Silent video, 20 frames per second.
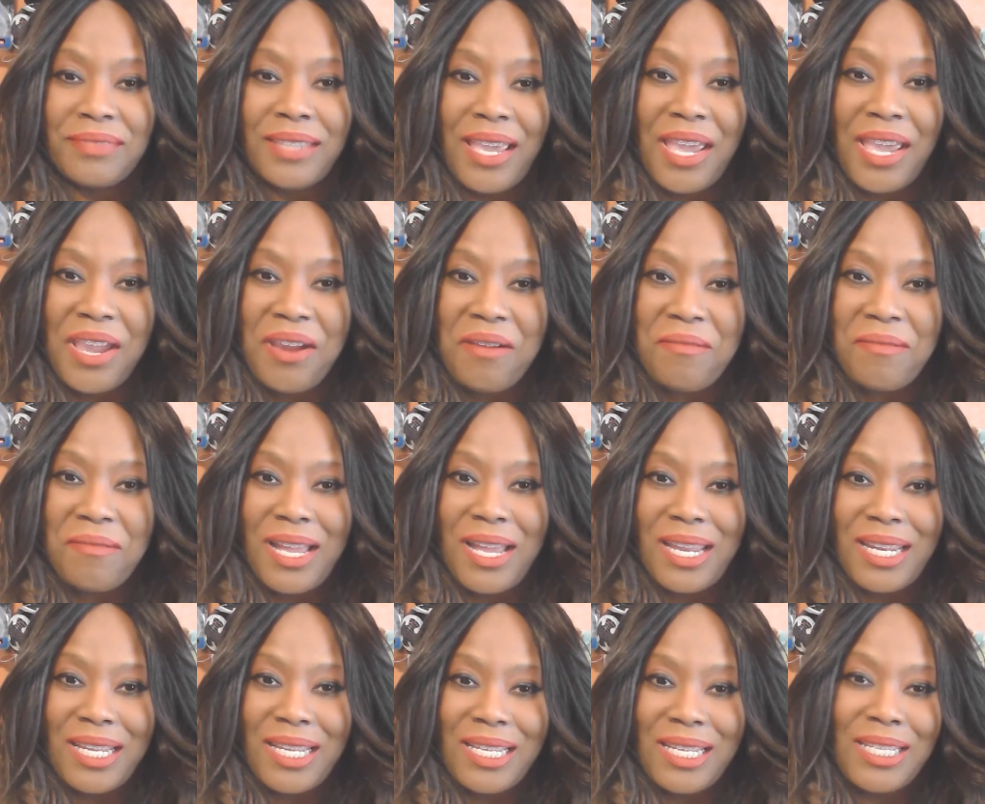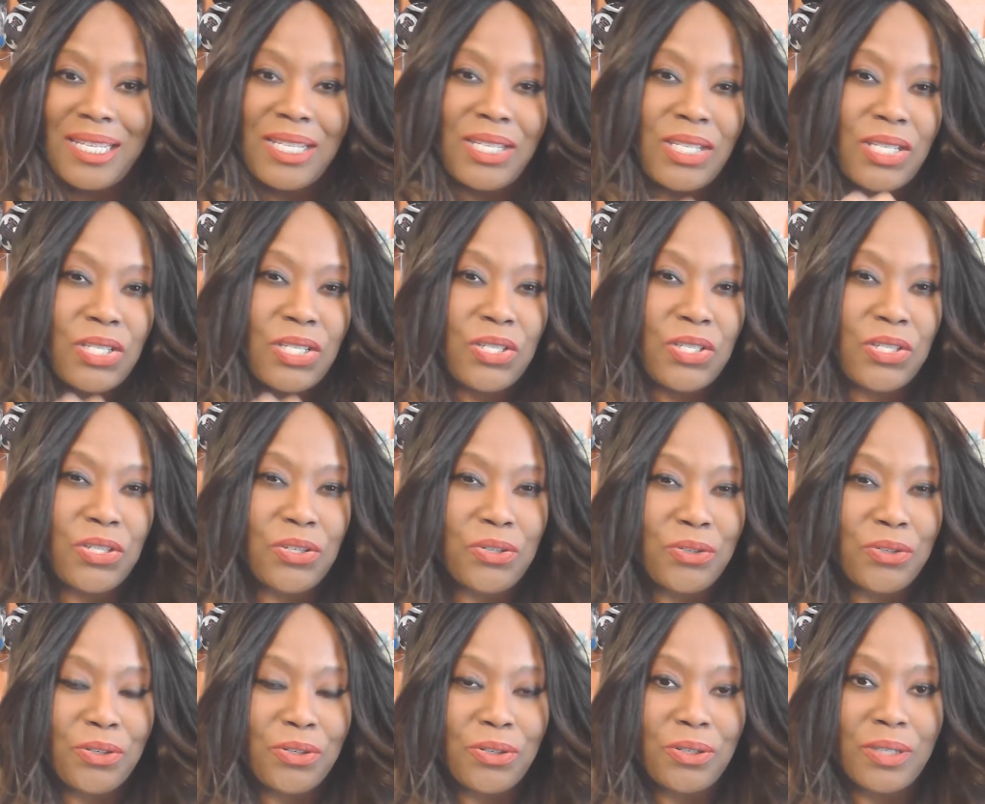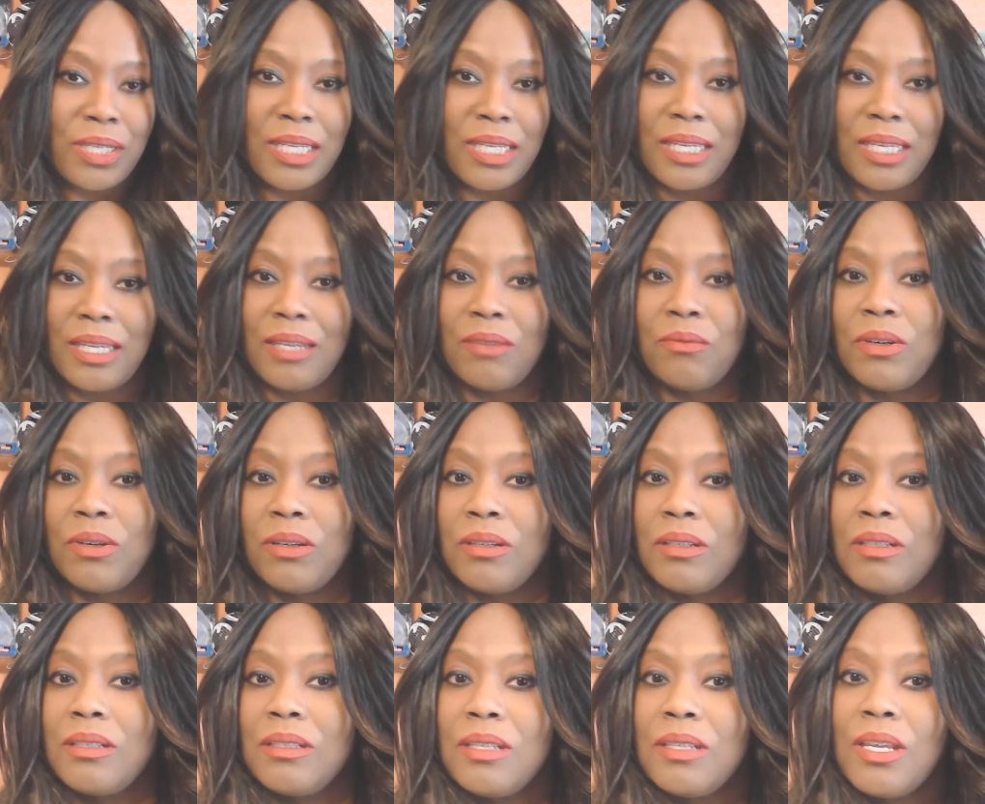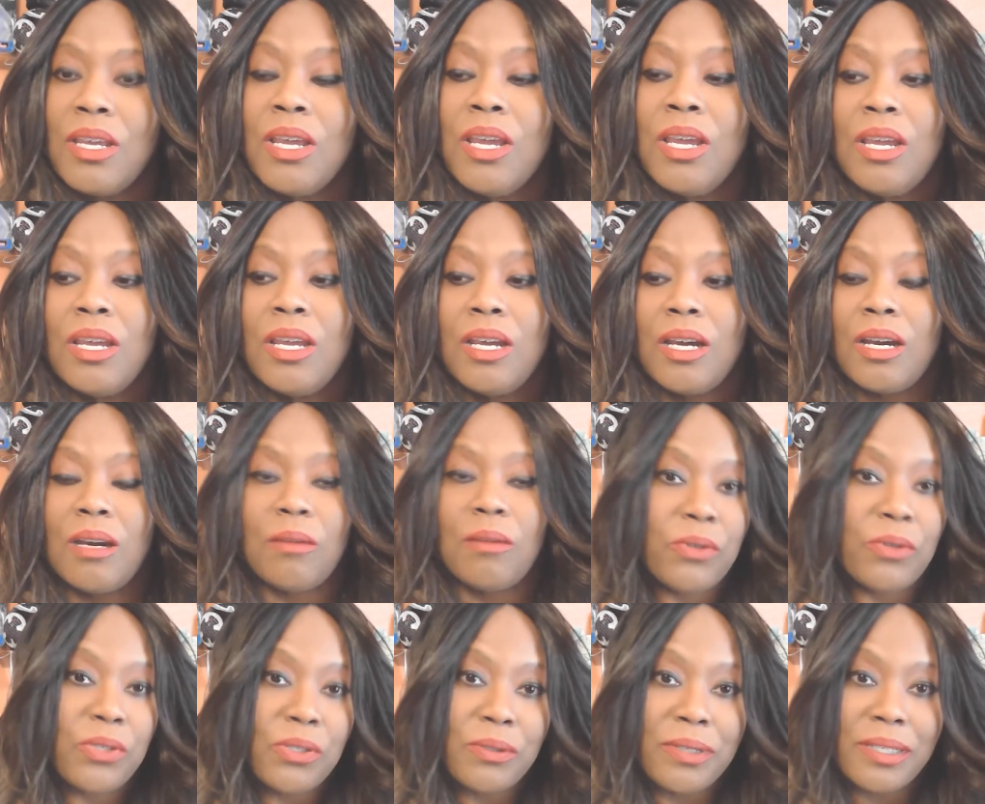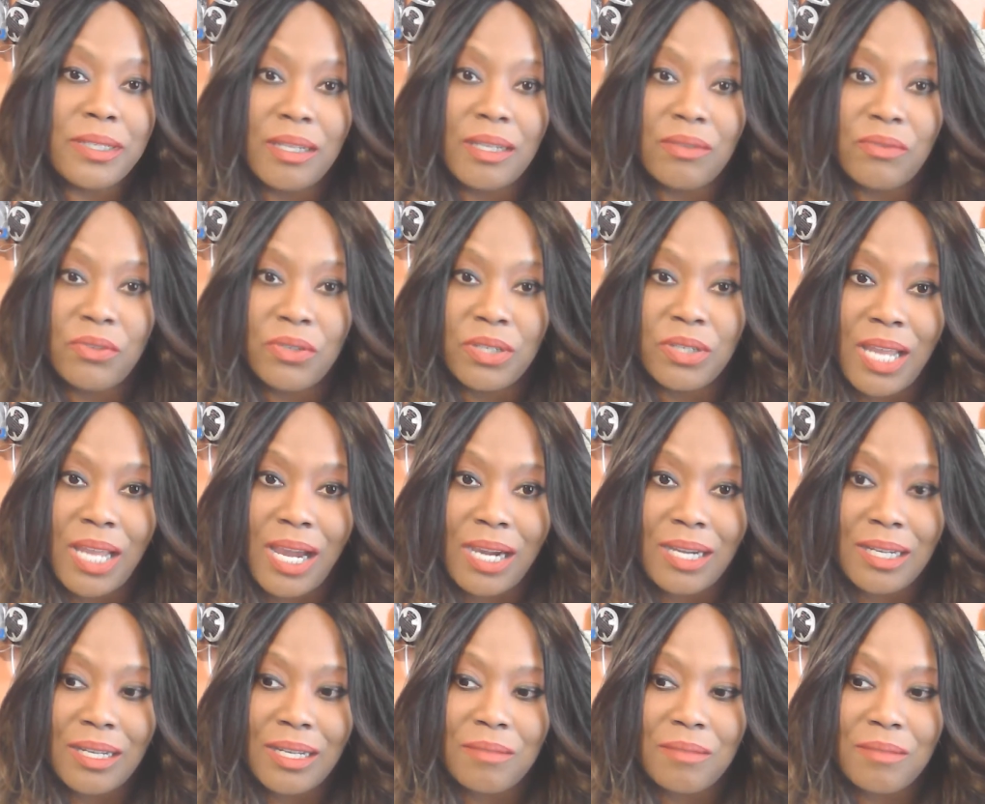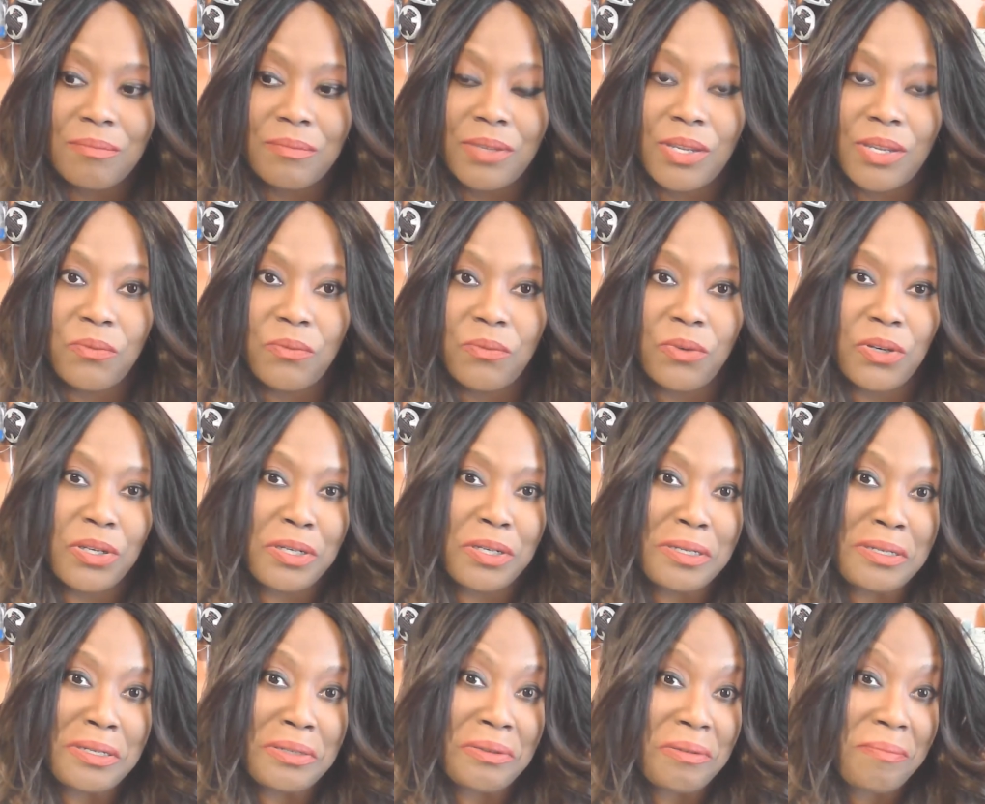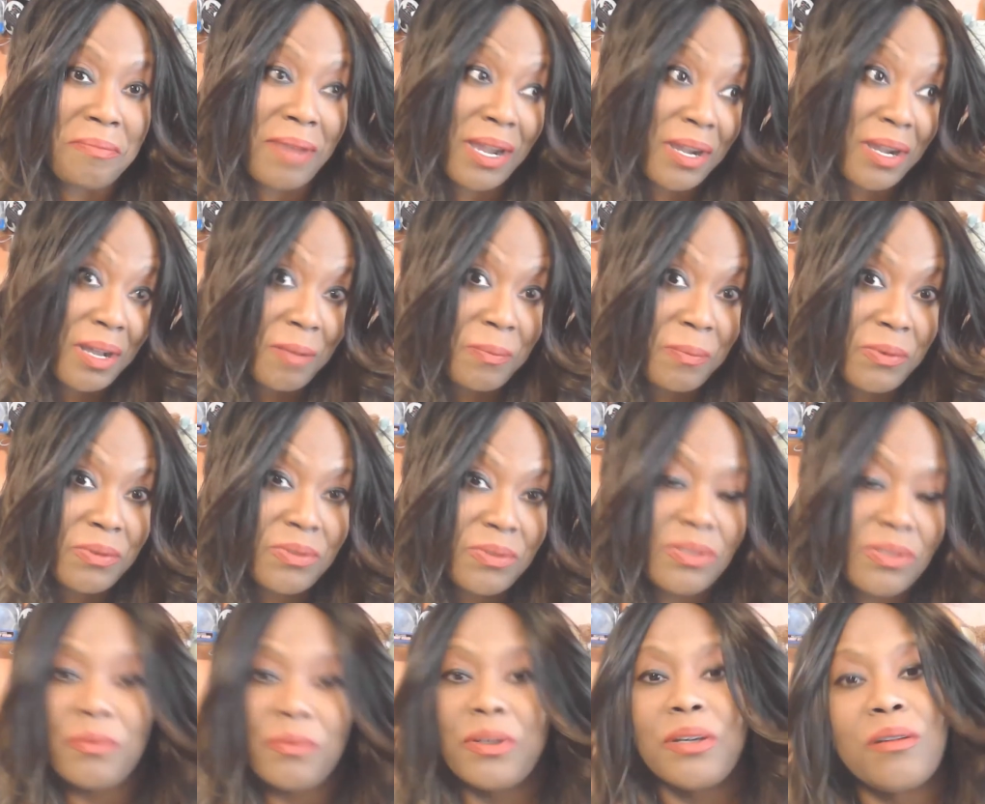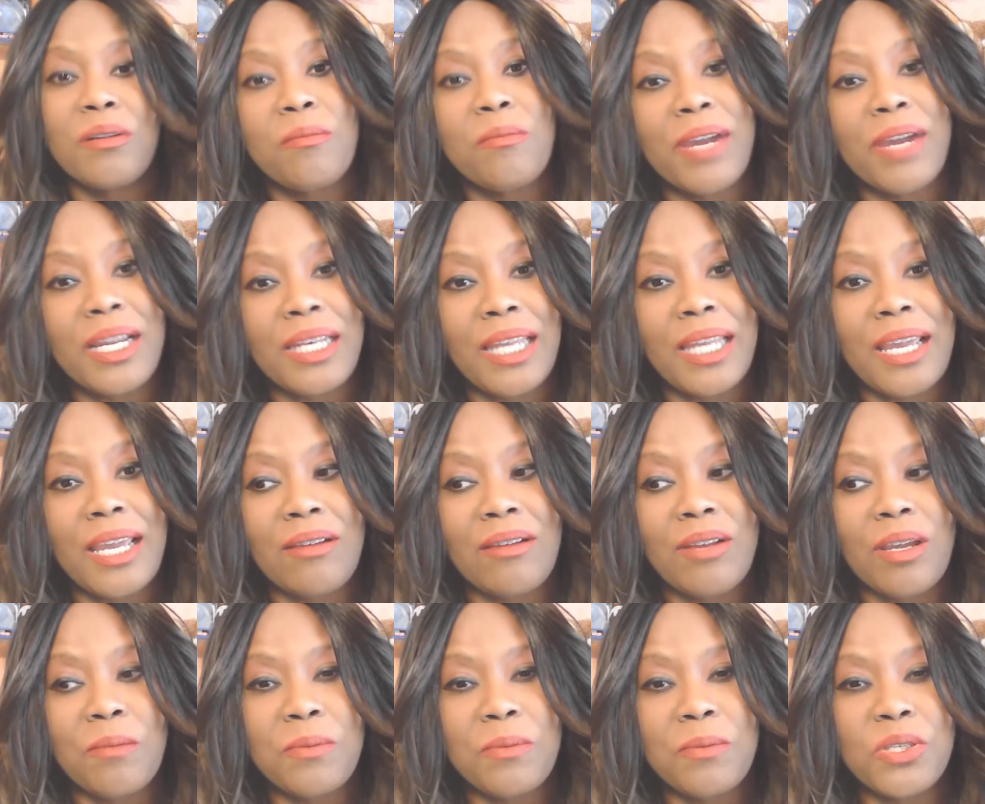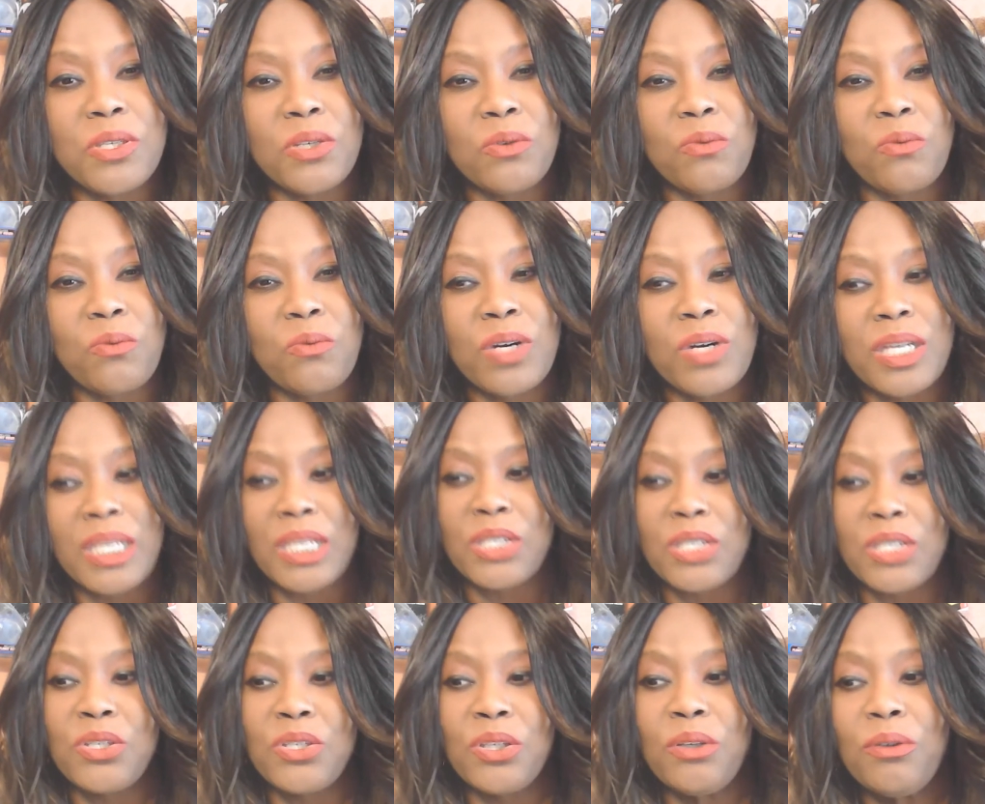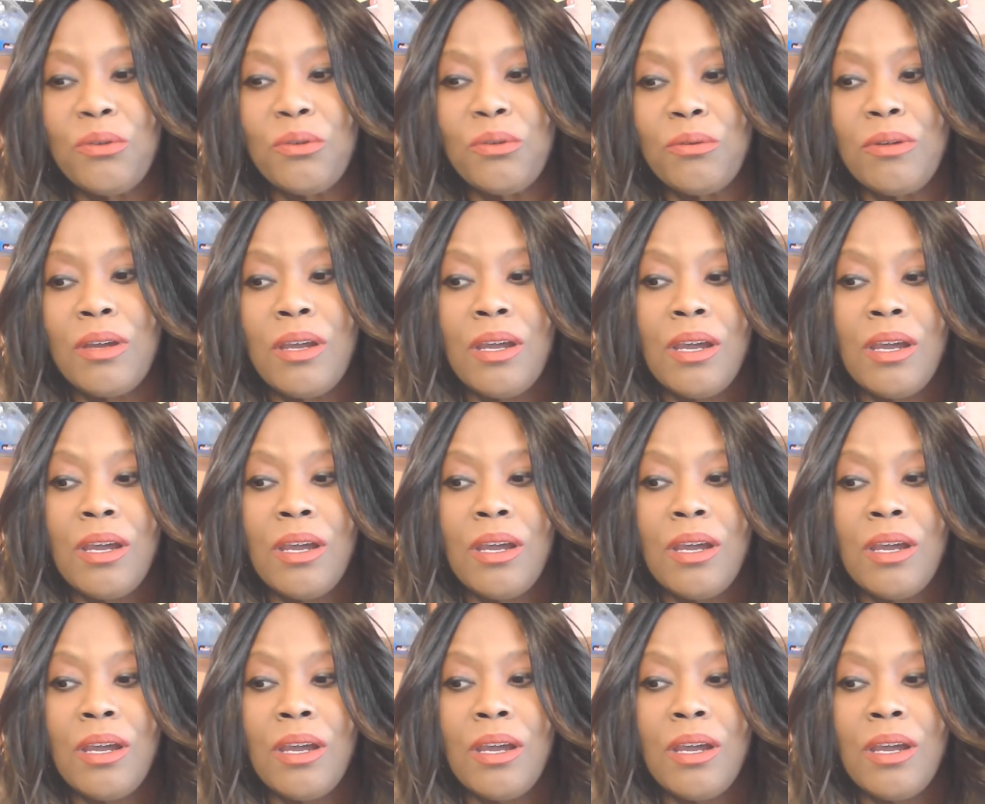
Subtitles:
Hey everybody, it is your girl Kiki, and we're doing Love During Lockup, and we're gonna do it by couples. So we're gonna break down episode 1 and 2.